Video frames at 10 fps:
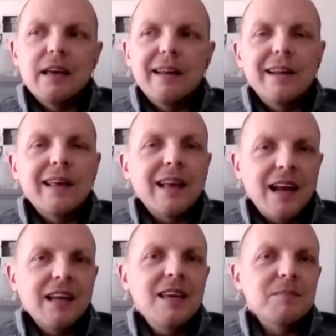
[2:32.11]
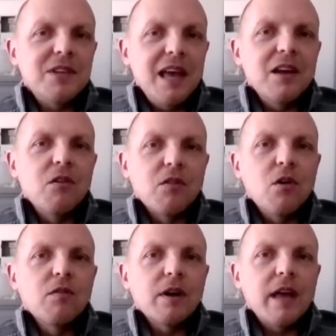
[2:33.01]
and I kind of keep saying it over
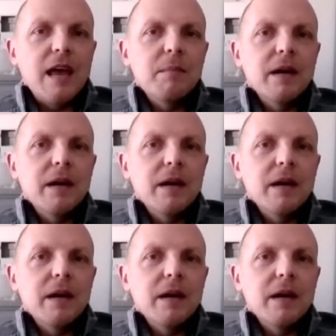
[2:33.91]
and over again,